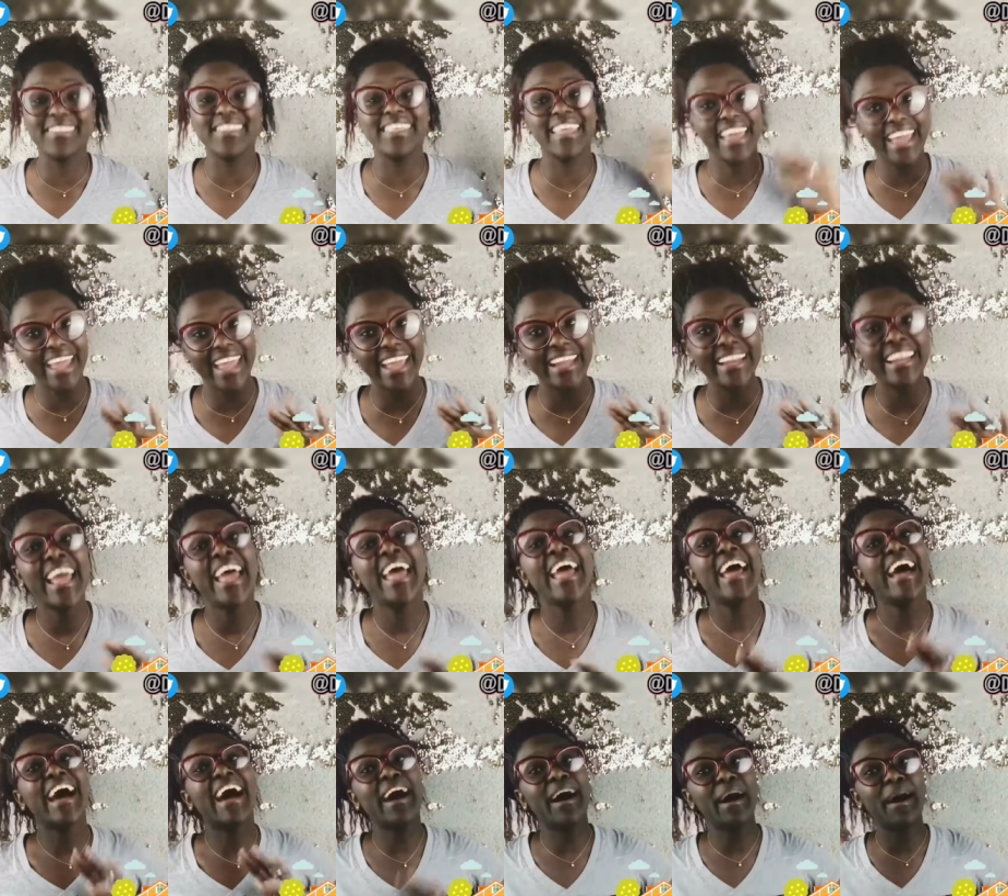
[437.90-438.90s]
than
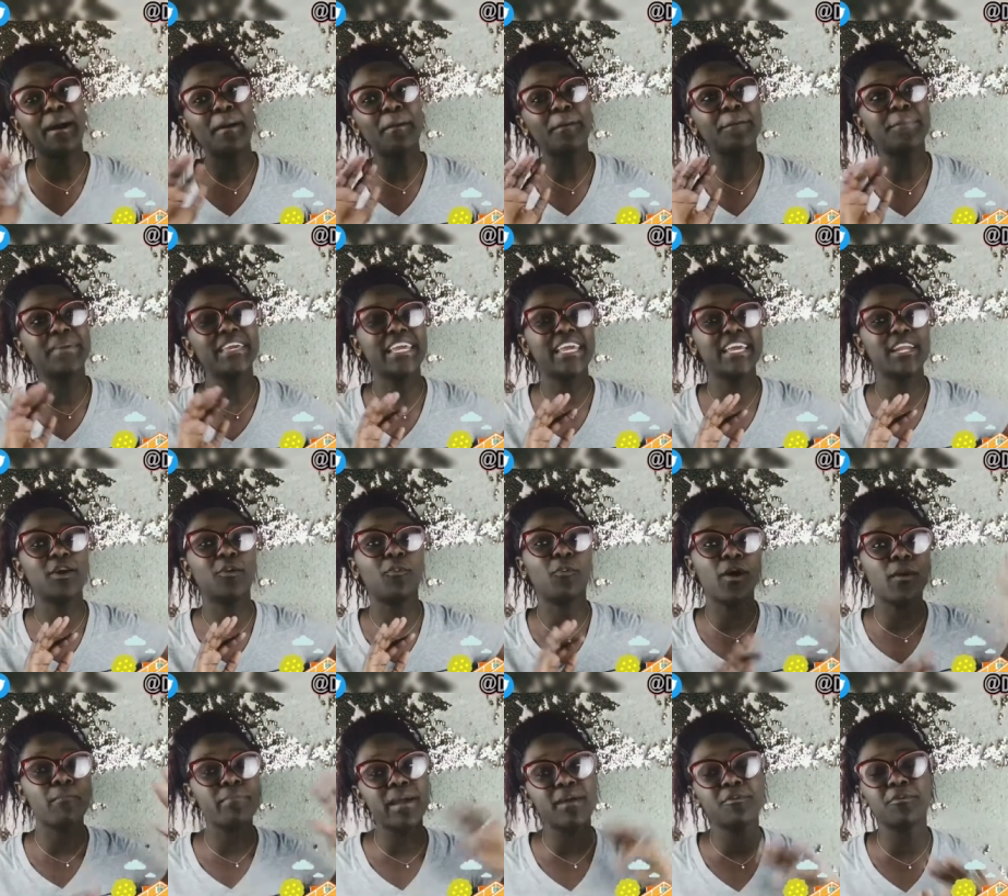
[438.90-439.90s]
um, be in a
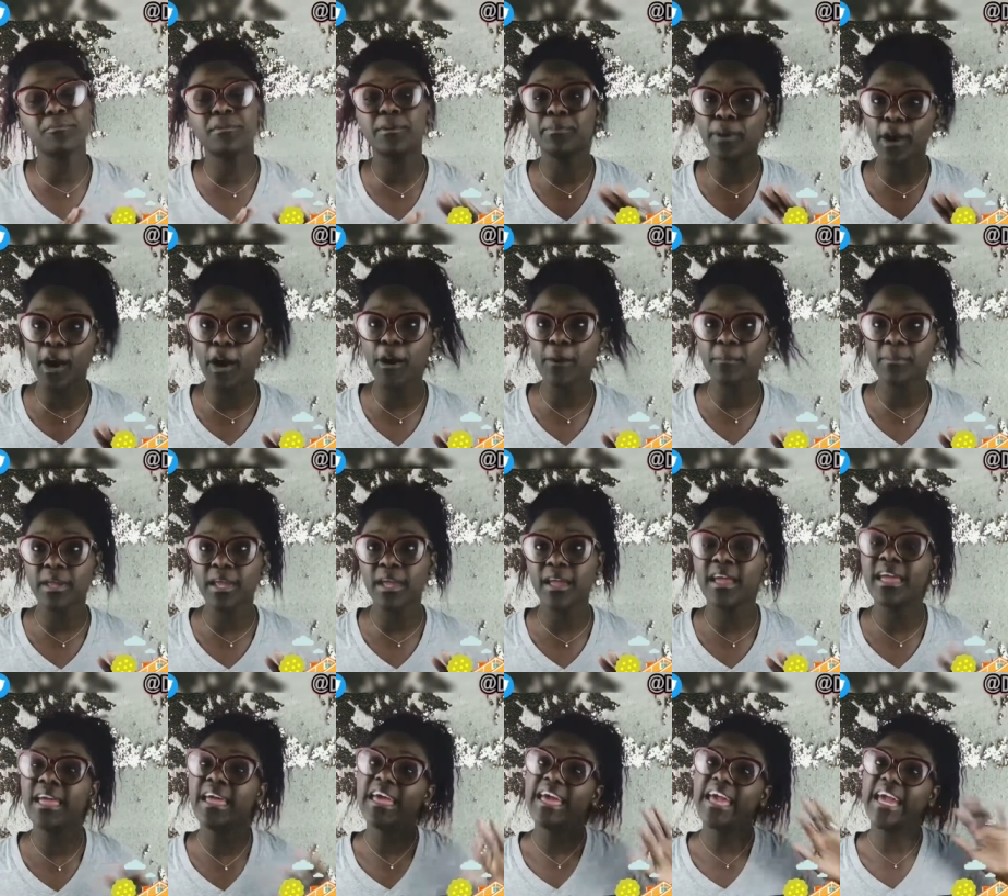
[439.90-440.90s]
one bedroom apartment
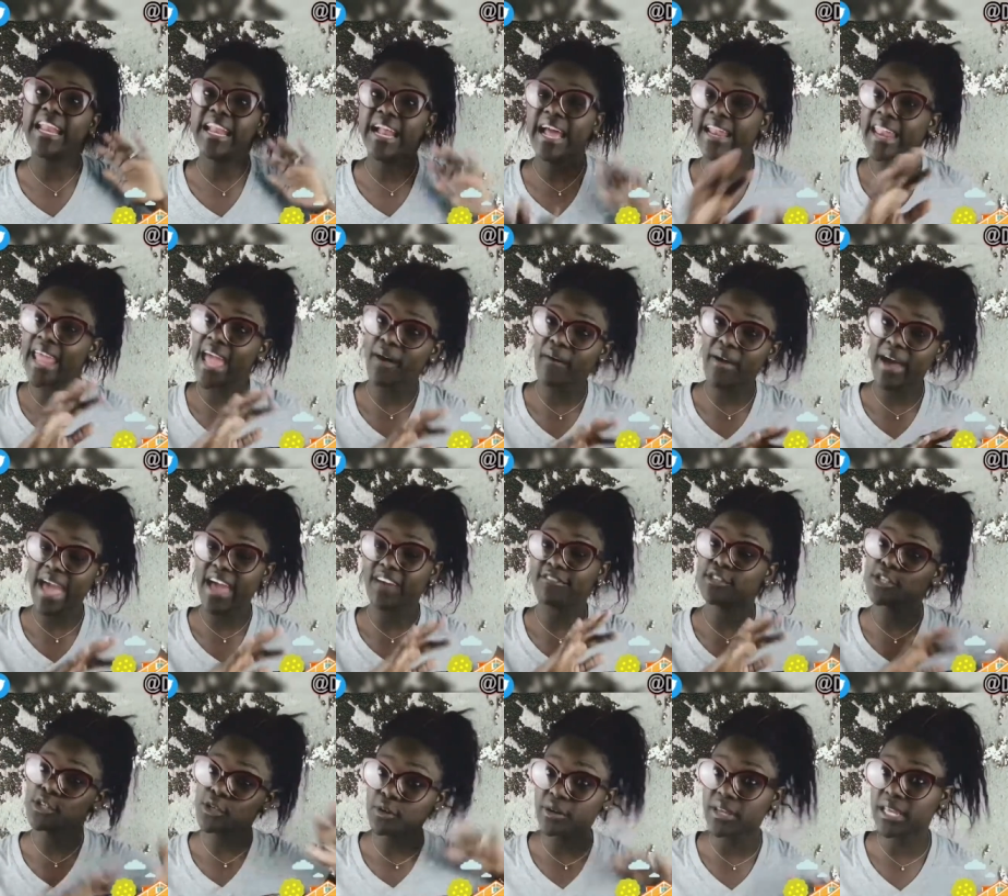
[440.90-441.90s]
and I now I
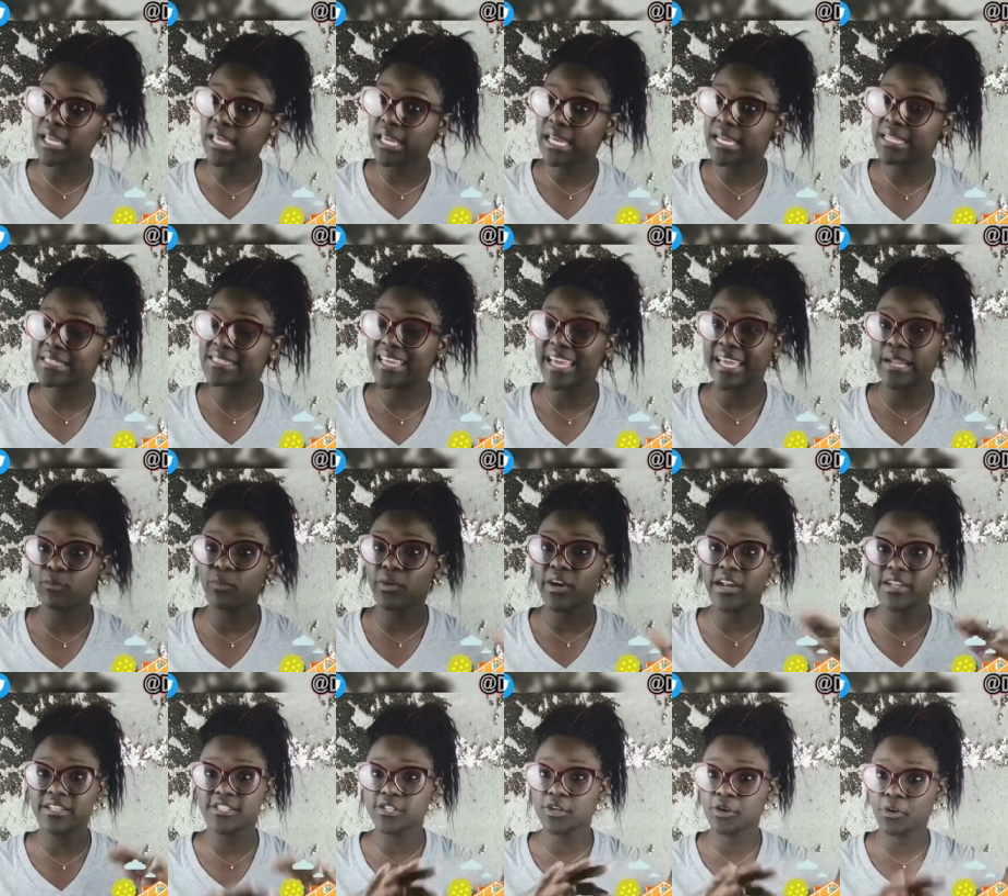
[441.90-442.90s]
have two kids and where
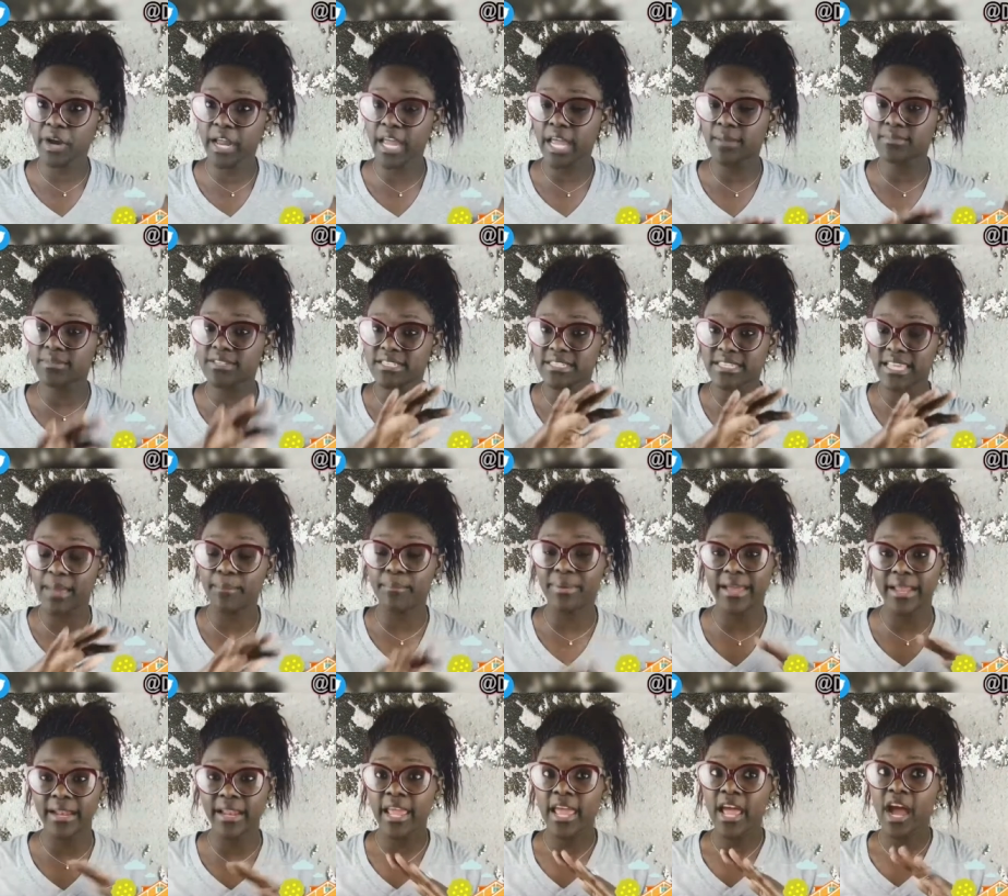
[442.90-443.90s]
it's cramped and
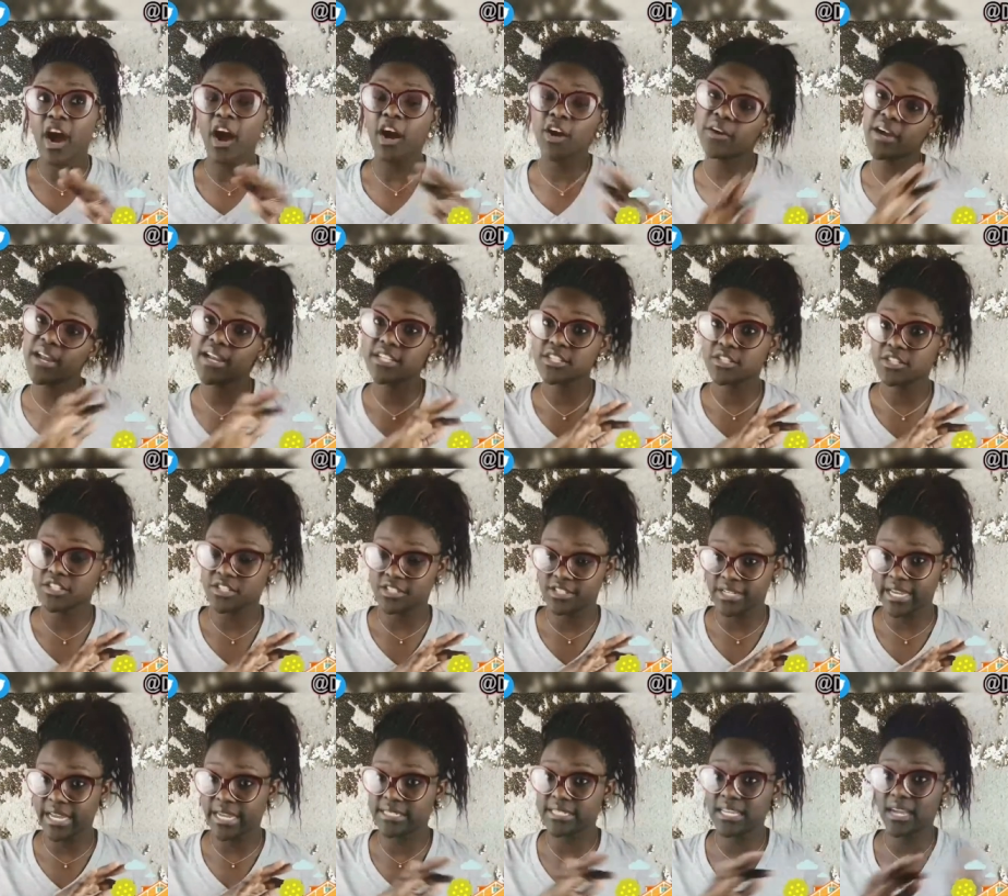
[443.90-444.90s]
but our credit is
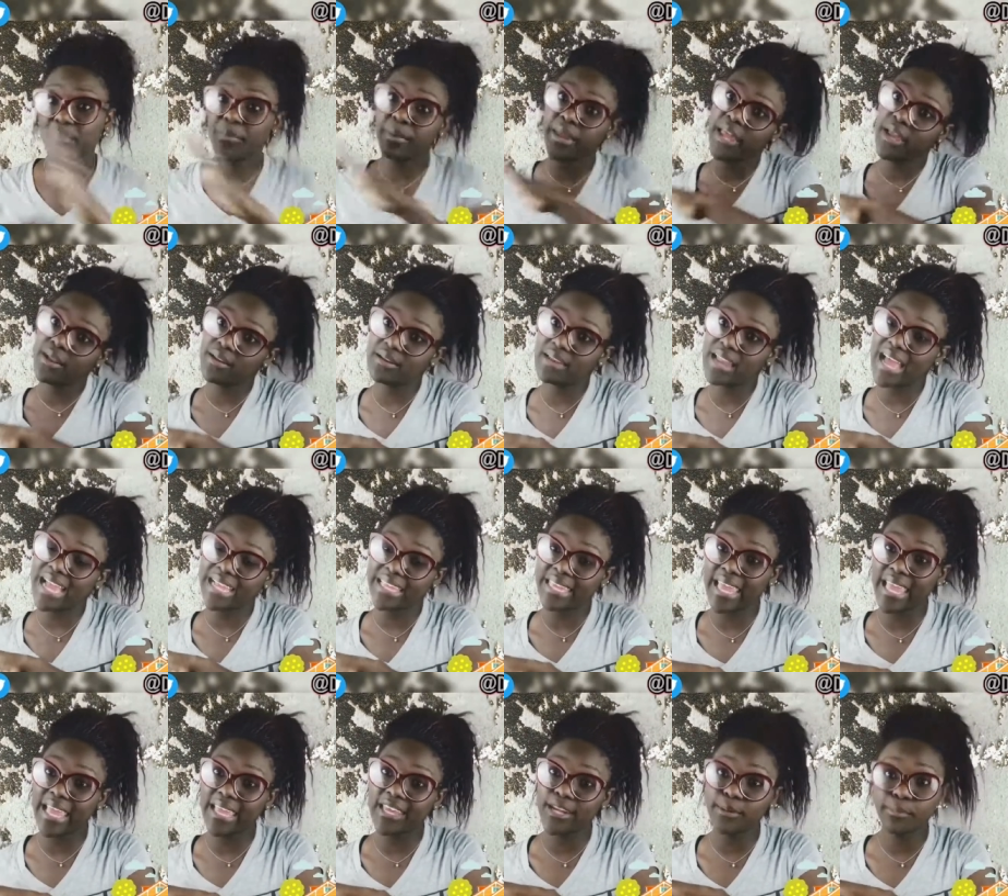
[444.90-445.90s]
jacked up and I
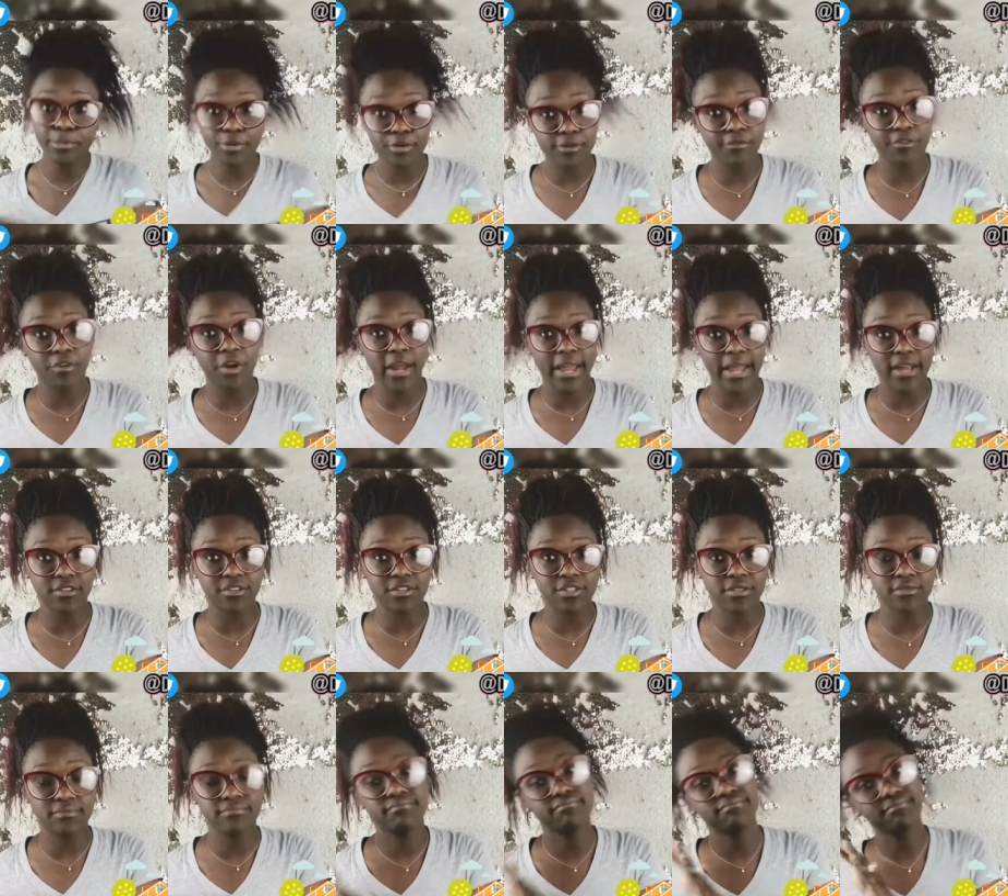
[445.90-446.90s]
can't get approved for a
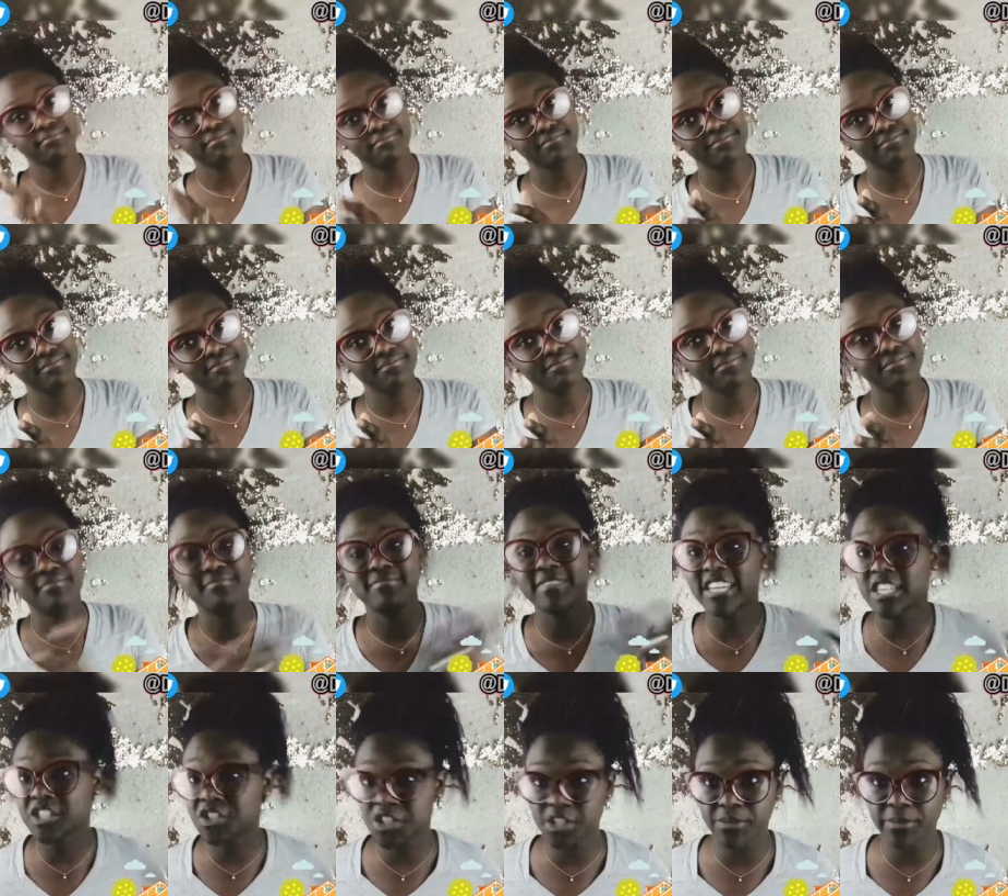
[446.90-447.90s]
house.
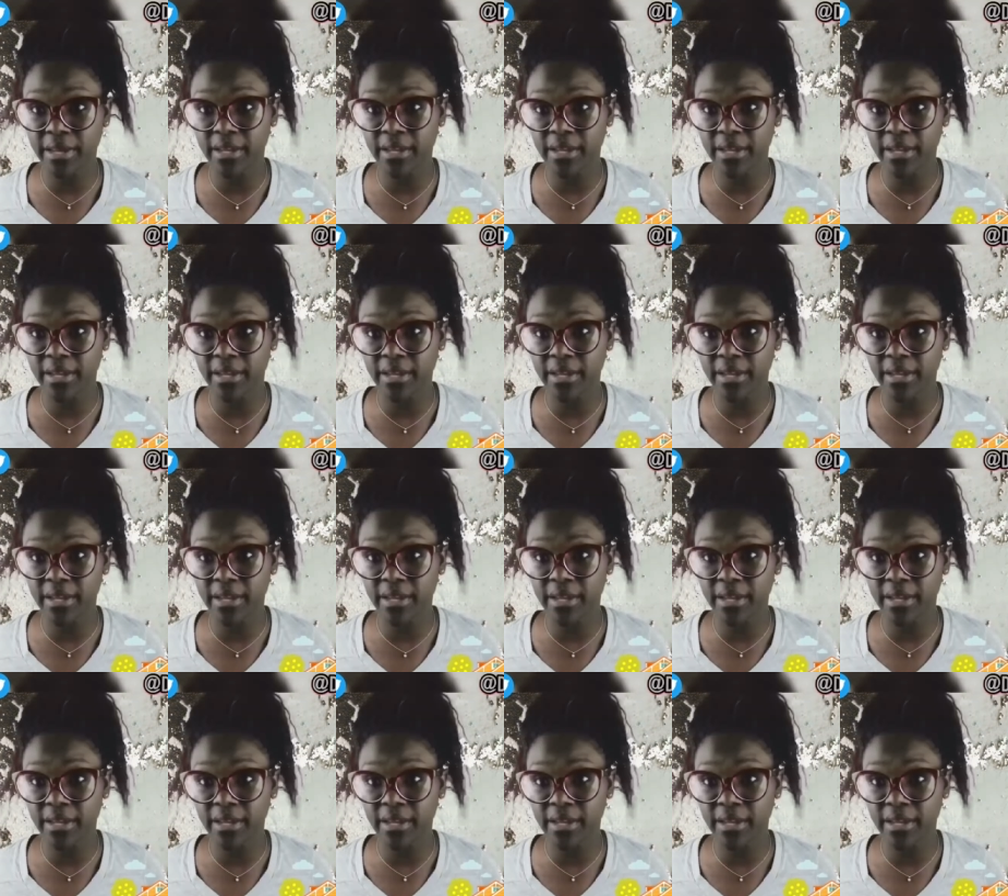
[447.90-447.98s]
That's just